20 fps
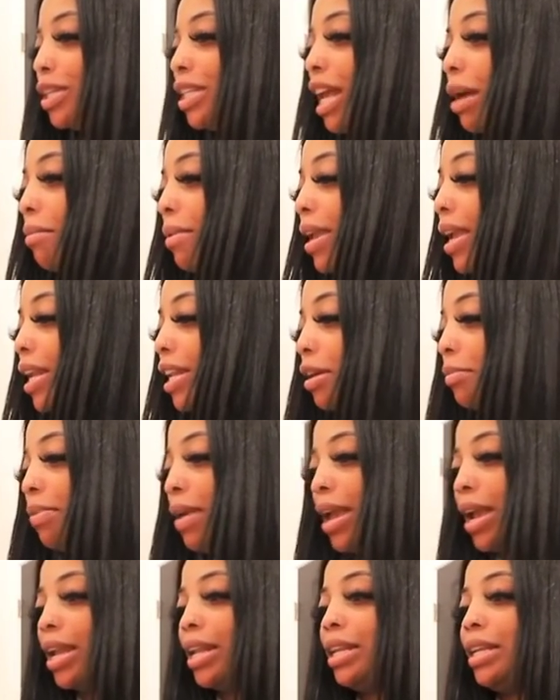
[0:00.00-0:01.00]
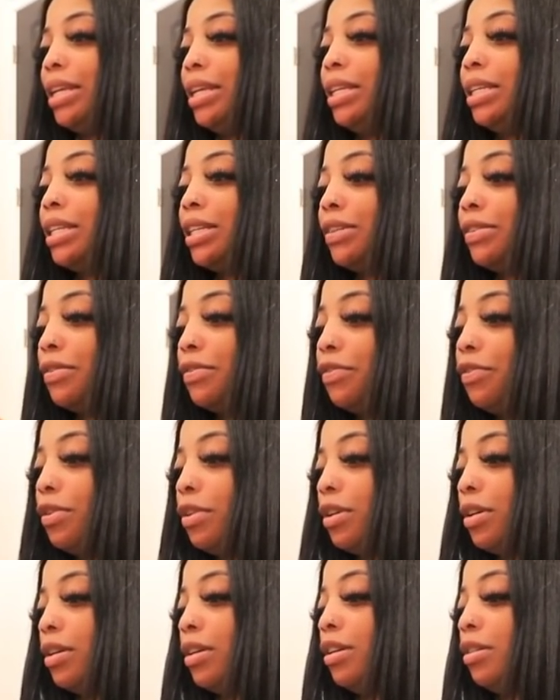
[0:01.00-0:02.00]
which I'm gonna end up packing these
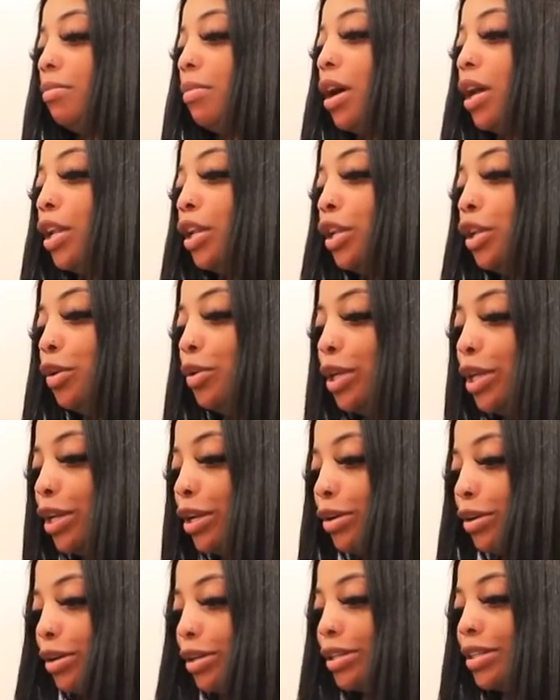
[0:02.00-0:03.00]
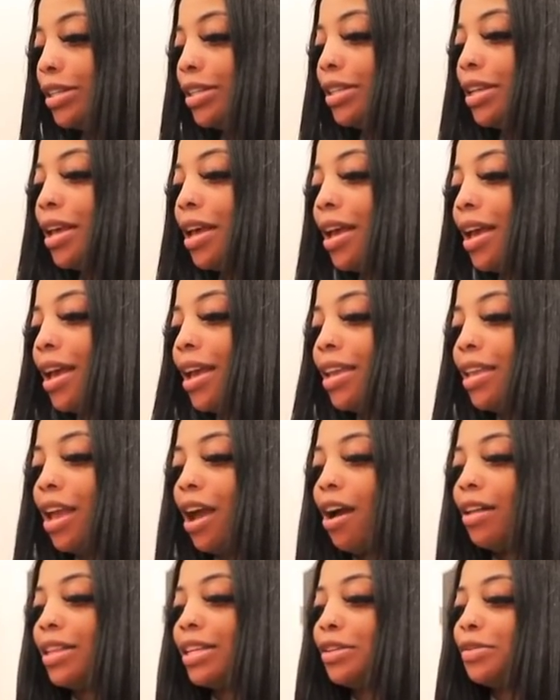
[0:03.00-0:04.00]
for New Year's.
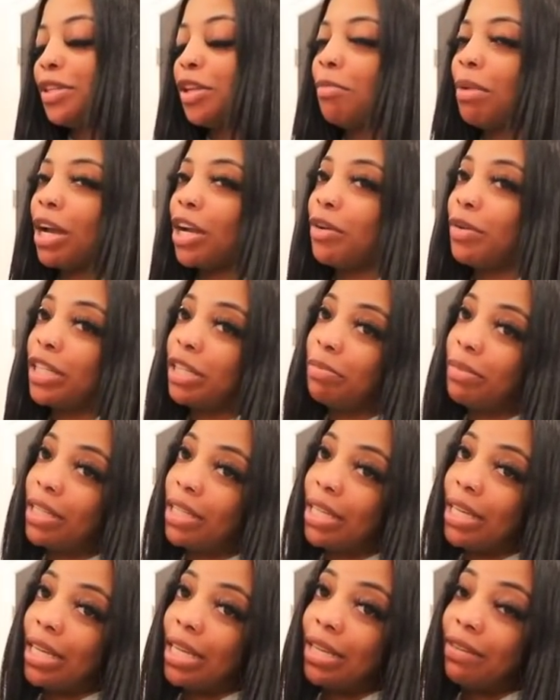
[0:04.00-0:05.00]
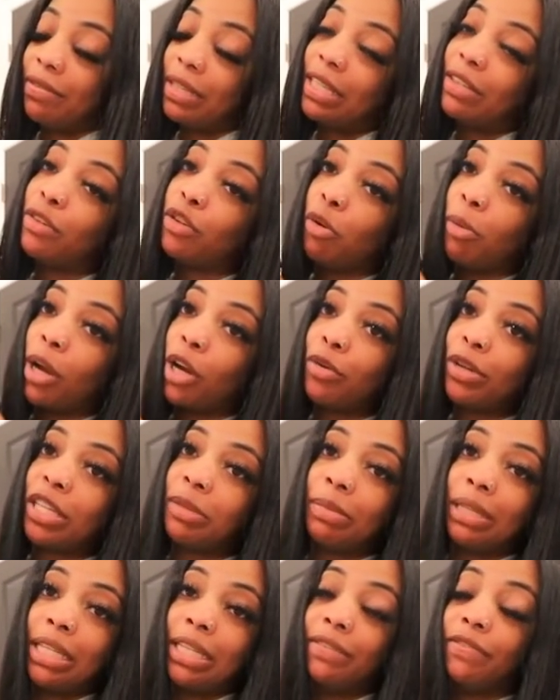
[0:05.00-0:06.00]
Y'all, this is on my Christmas gift. This is on my
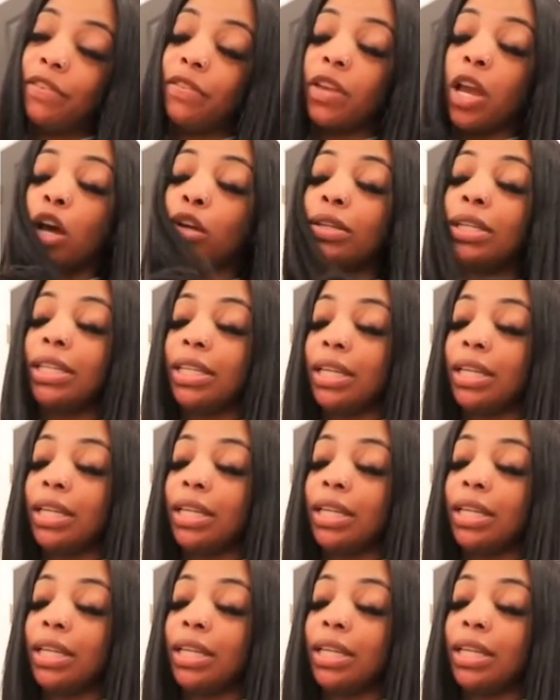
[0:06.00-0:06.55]
Christmas list. If y'all